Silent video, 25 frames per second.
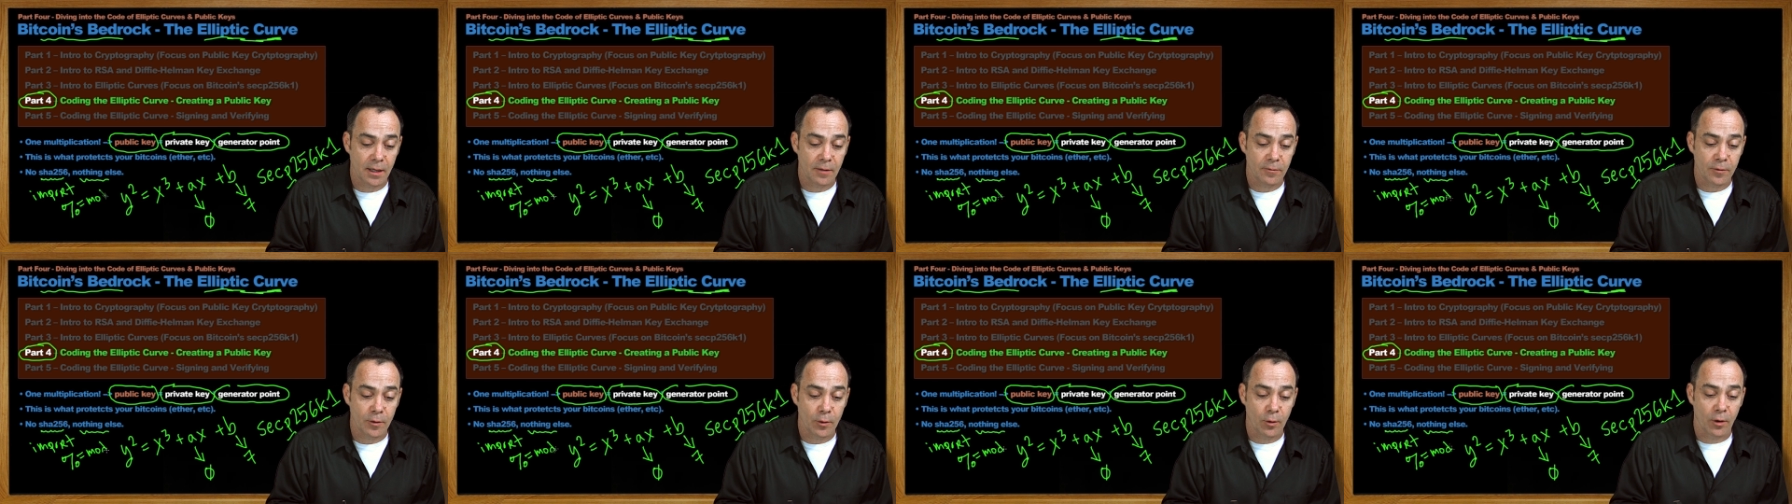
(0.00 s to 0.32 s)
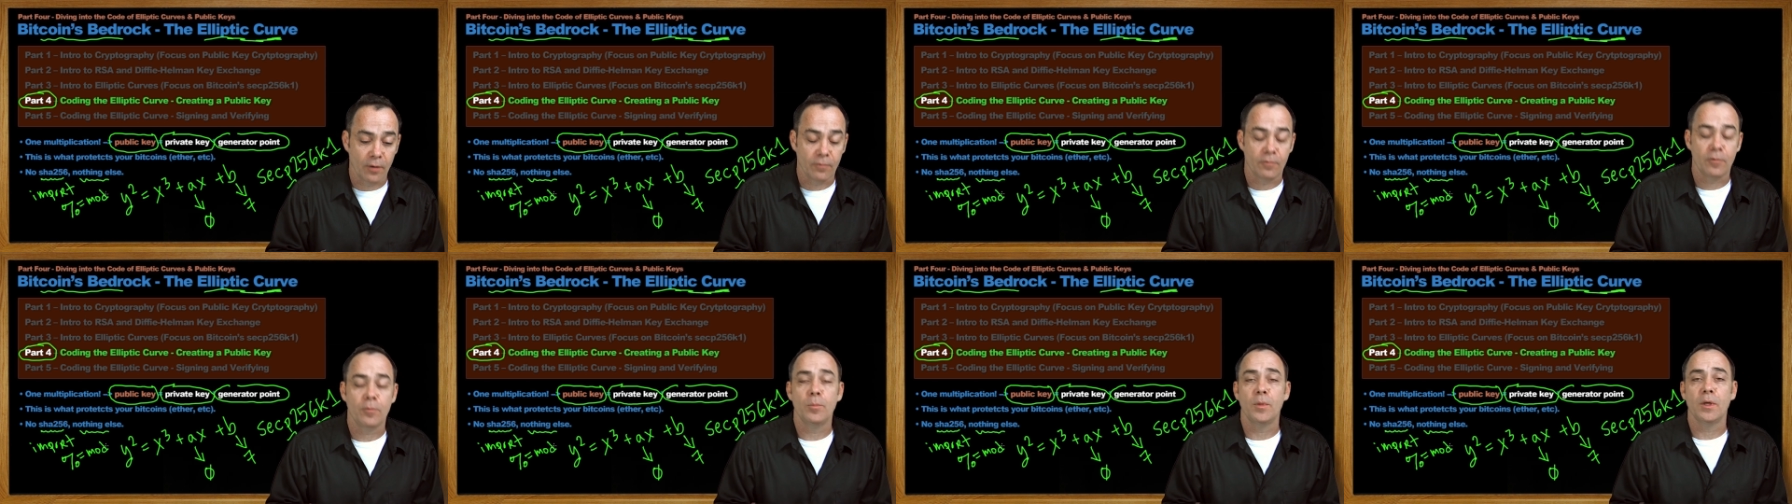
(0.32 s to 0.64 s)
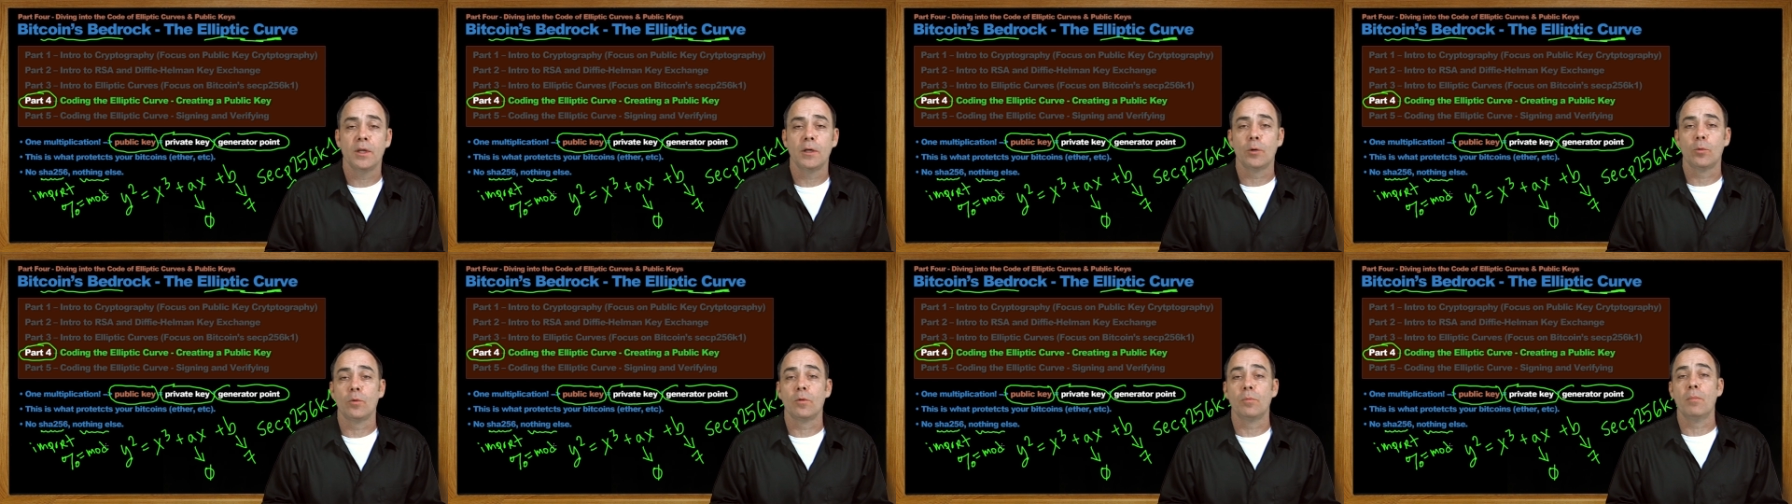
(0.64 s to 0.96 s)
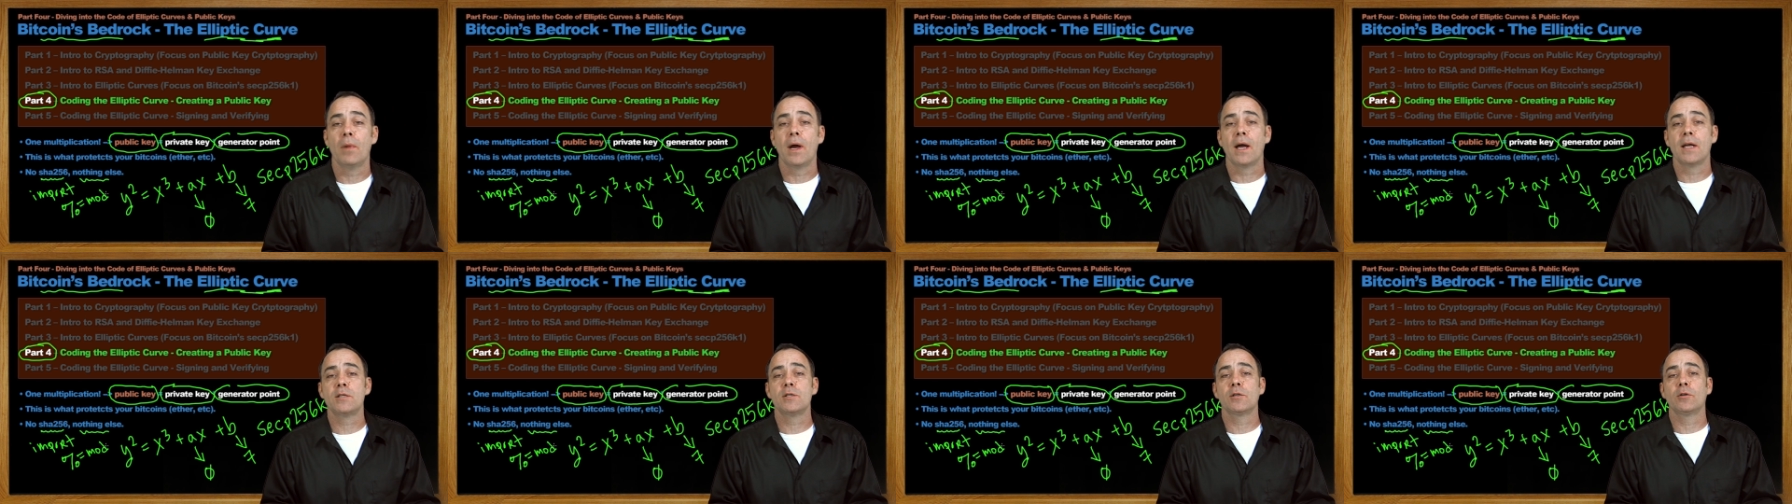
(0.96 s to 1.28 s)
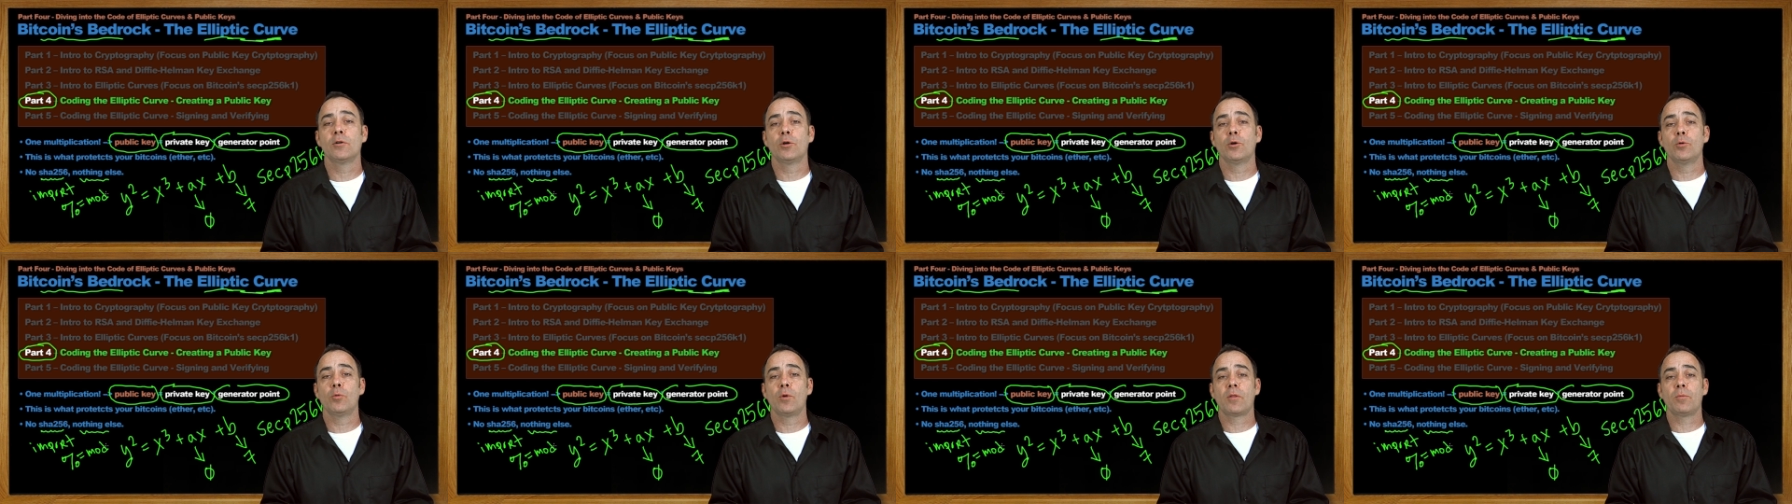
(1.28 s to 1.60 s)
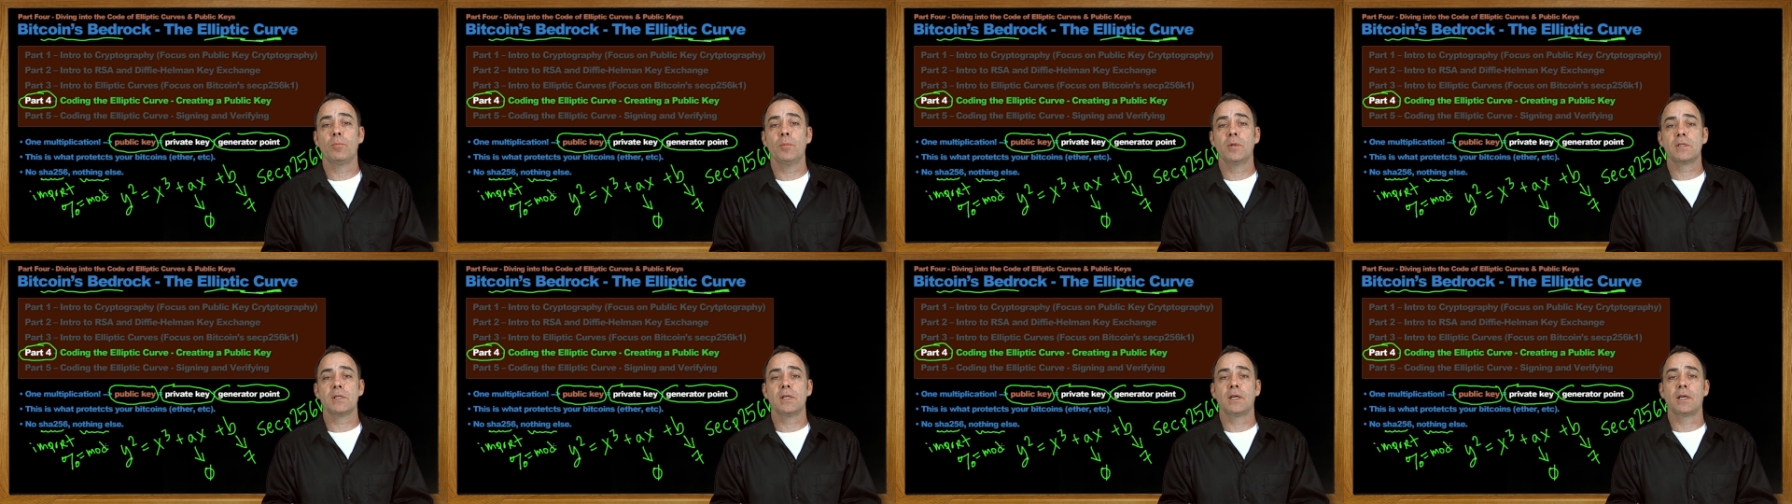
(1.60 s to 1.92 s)
if you aren't familiar with modular
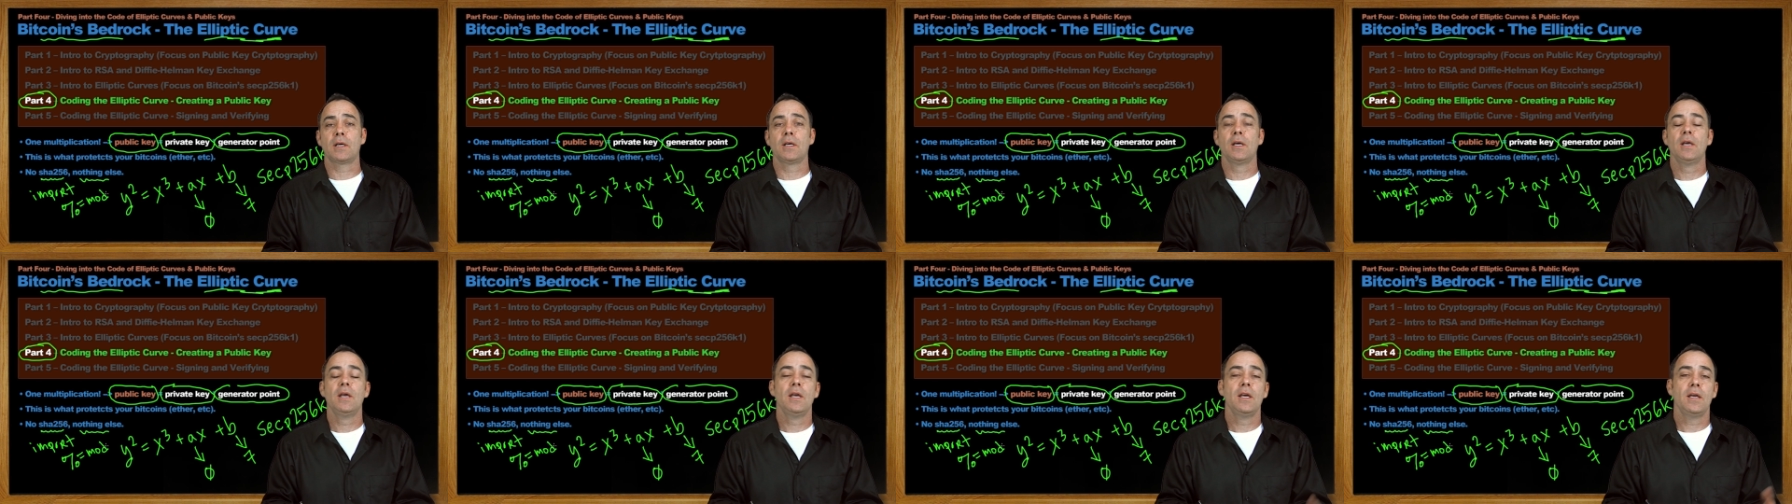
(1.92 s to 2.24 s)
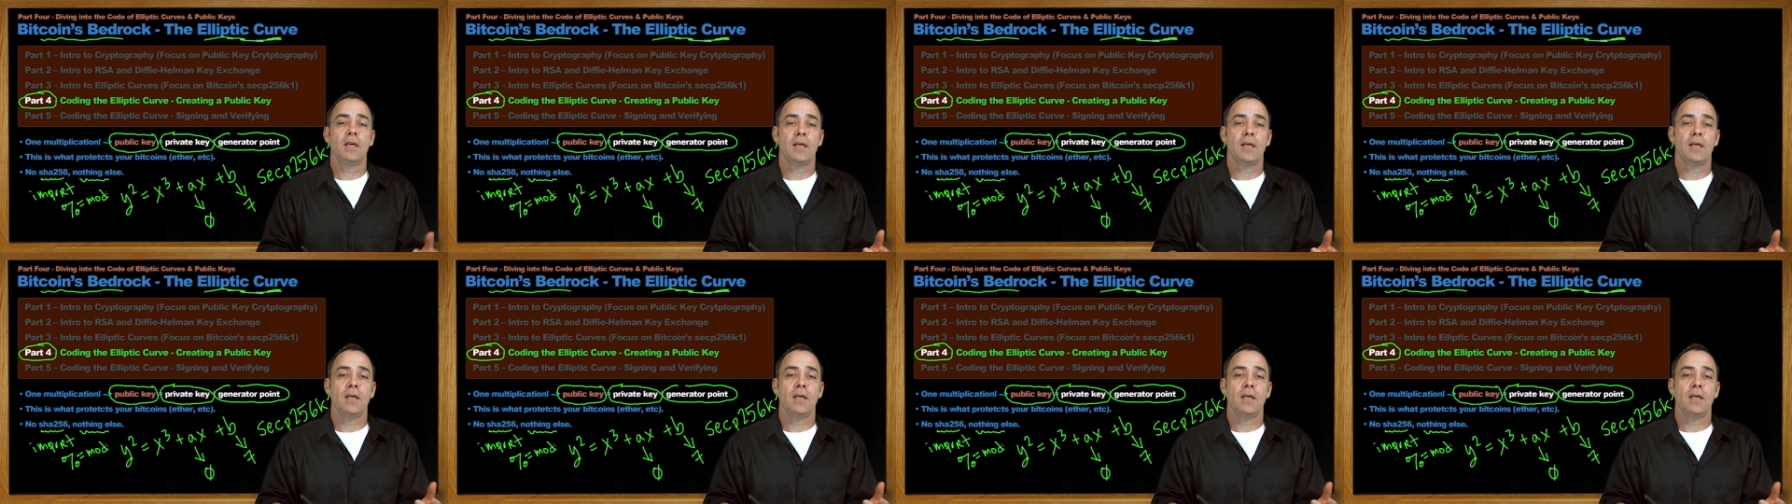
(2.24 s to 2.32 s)
arithmetic,